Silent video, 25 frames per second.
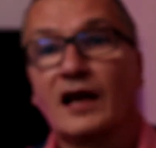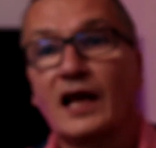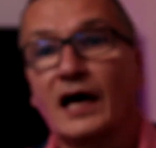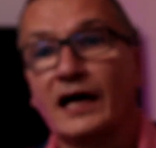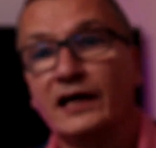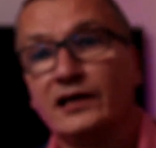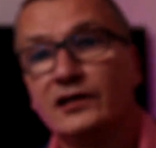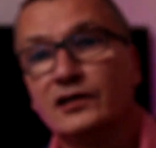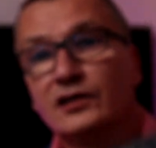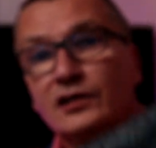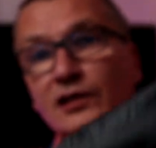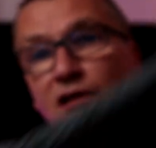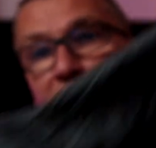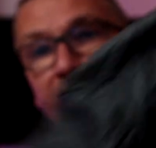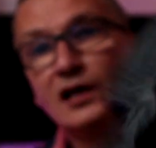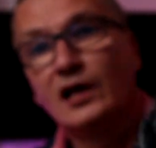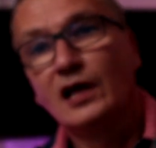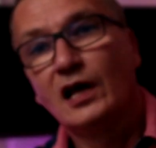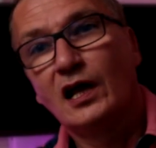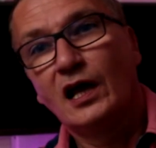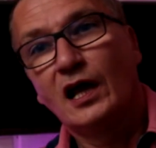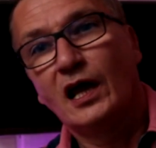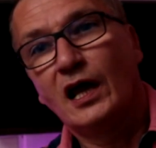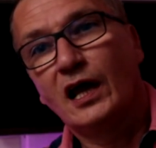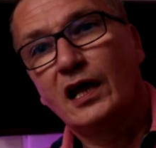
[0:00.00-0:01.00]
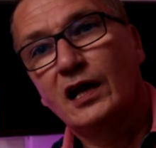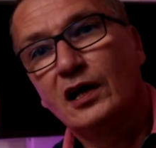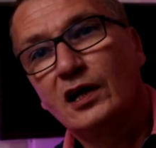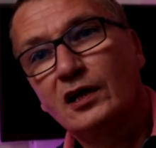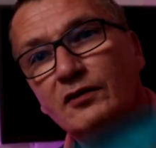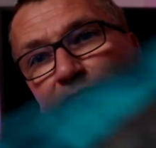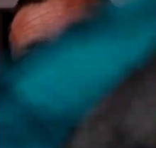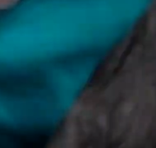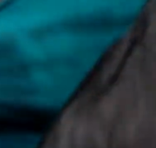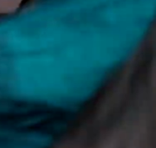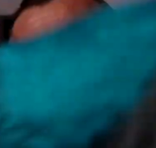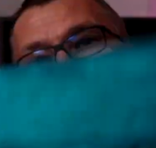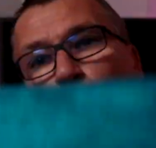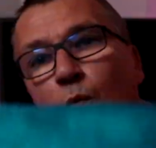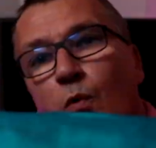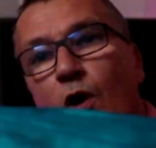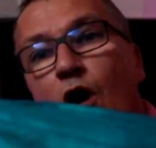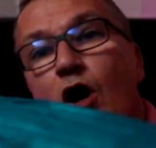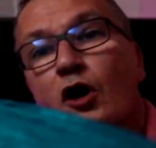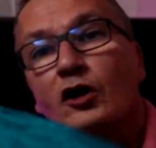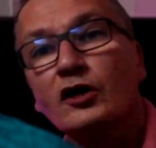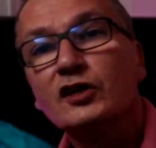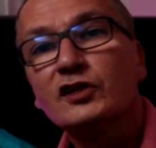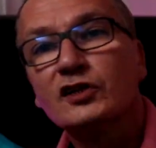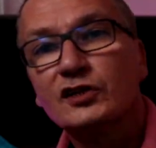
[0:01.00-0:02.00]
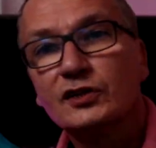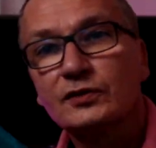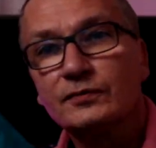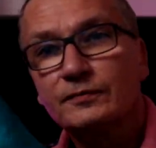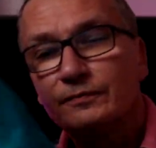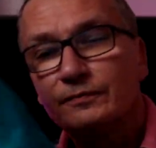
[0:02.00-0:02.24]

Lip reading: light. And if you want,